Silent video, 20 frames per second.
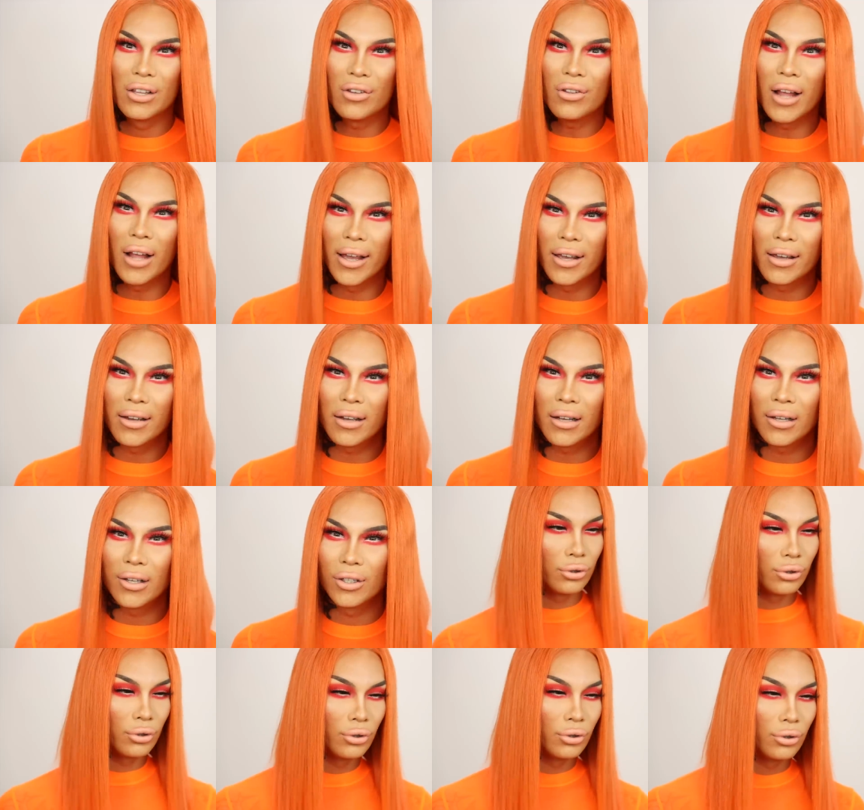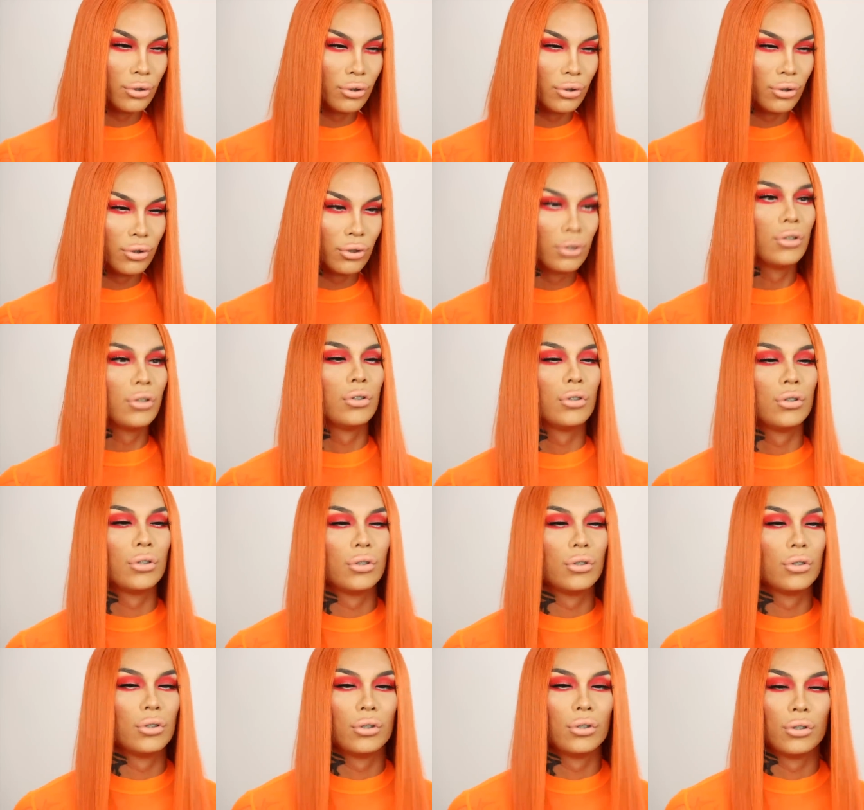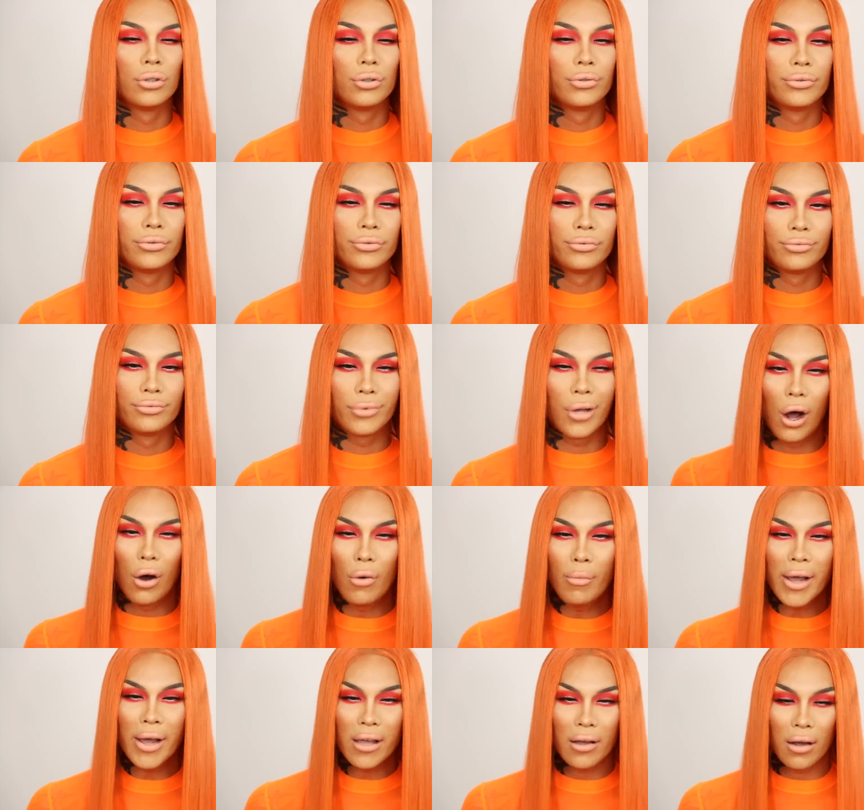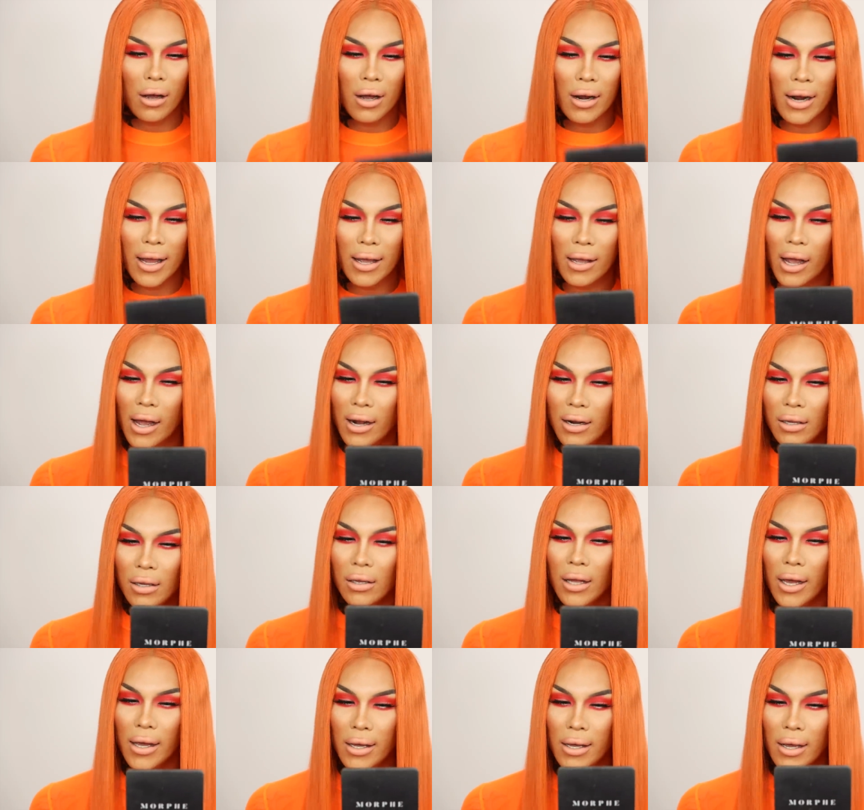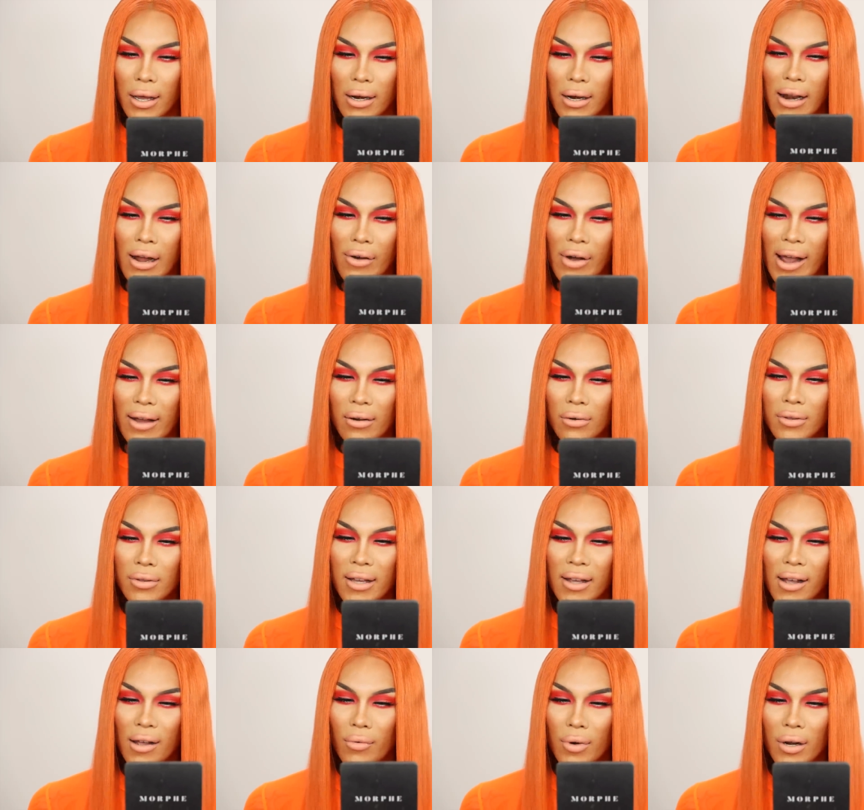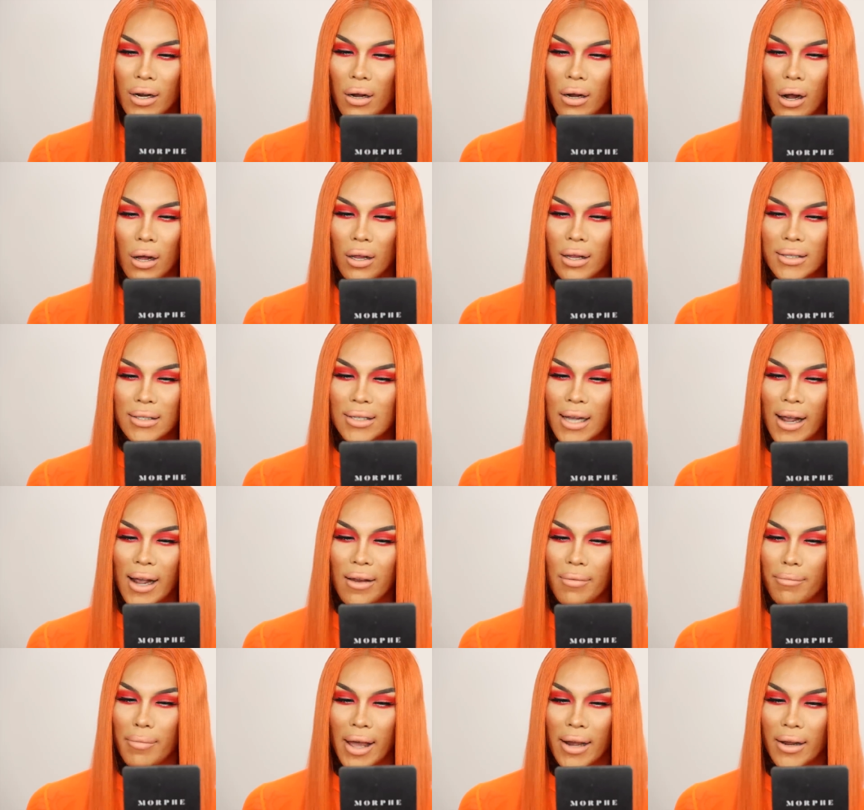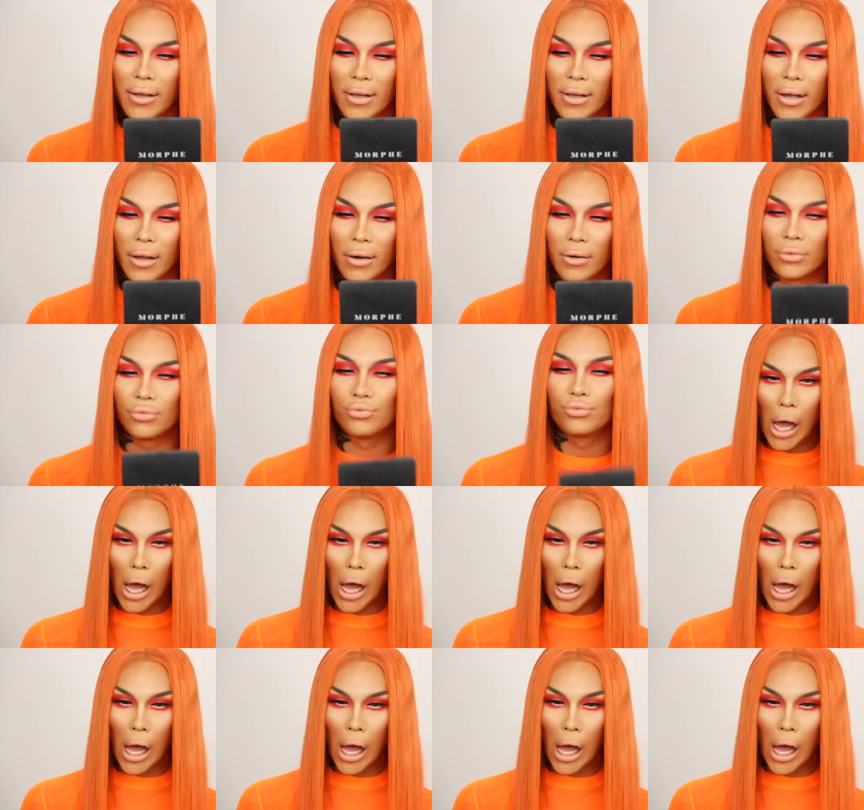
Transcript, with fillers: Do you like it? This color's probably gonna be my favorite. Oh my god, I kind of like it. Now, I don't think I want to call it Diet Mannequin.